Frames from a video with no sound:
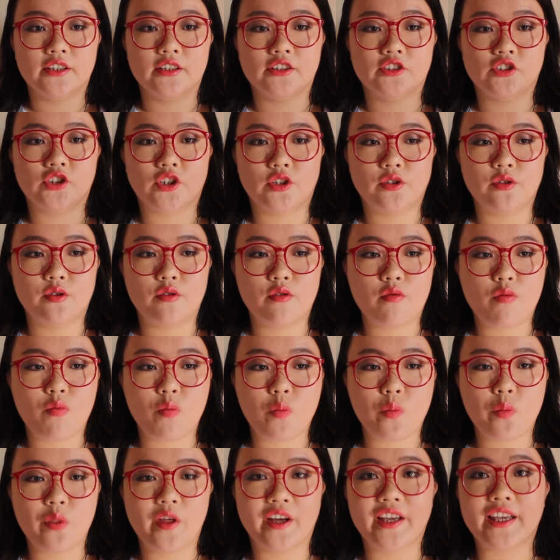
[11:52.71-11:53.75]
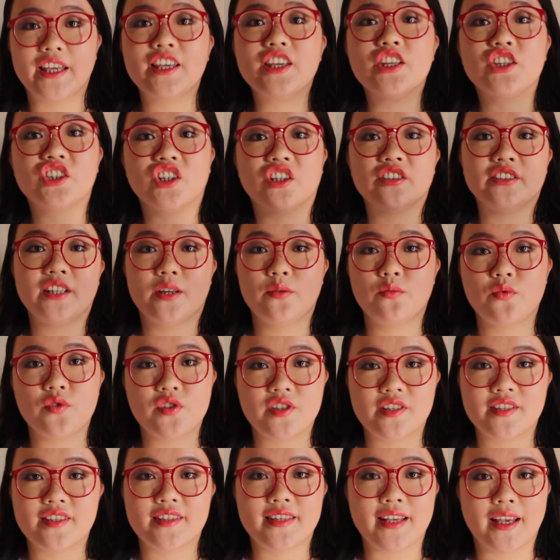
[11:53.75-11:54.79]
So he thought that was
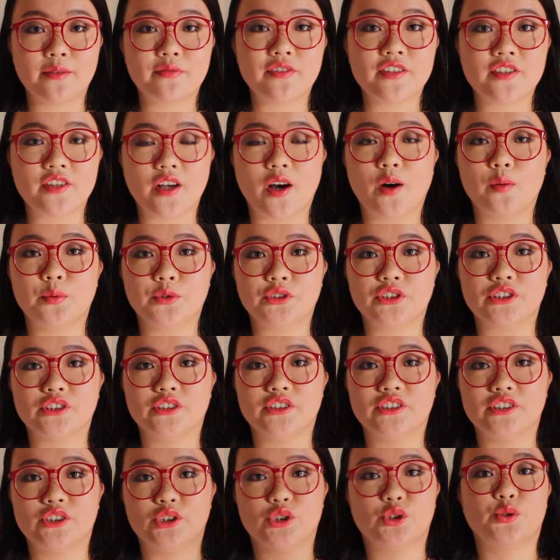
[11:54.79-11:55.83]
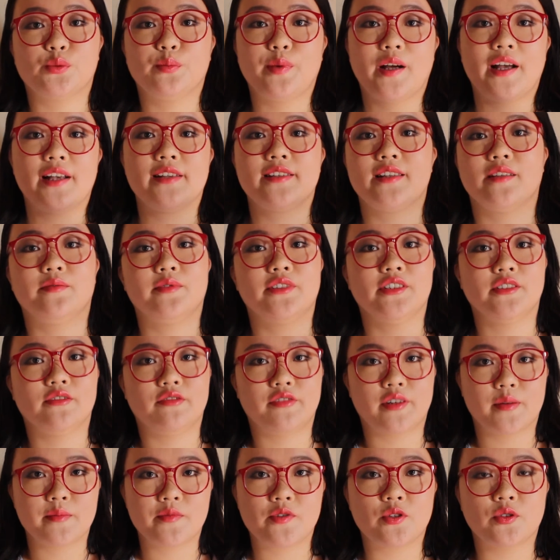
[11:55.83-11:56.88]
the safest option, just to buy something
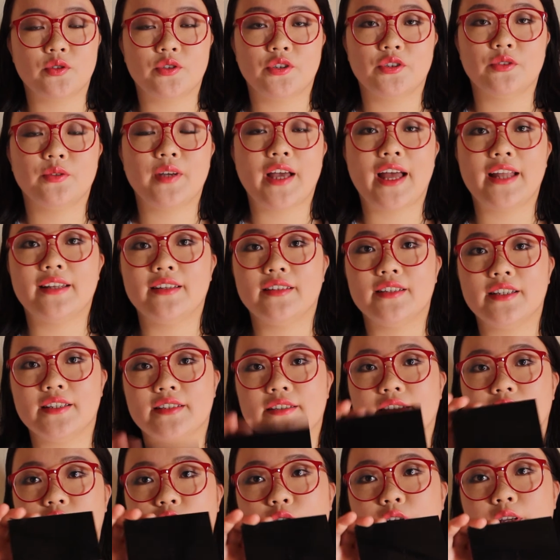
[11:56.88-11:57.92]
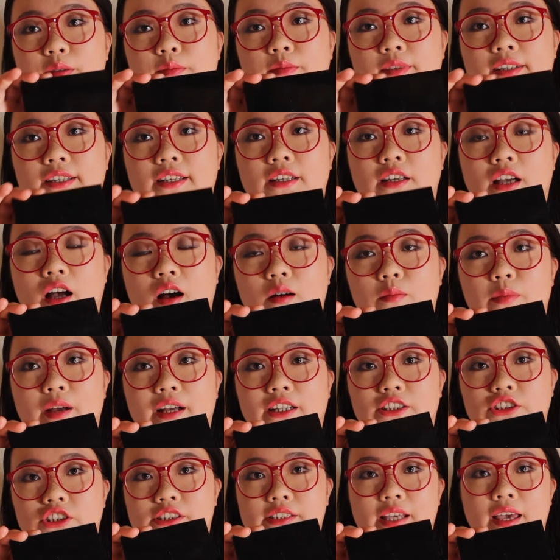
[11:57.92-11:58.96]
from SUQQU. And this cream
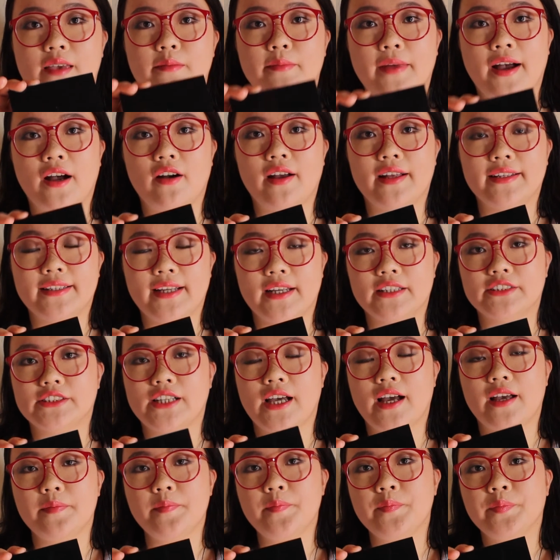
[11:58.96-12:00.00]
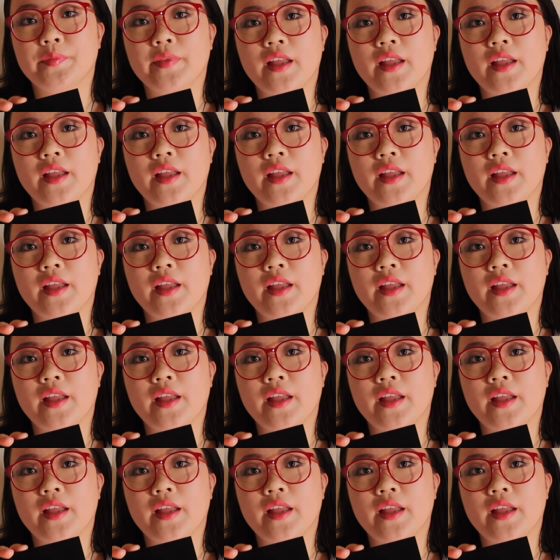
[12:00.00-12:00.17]
compact just came out at that time.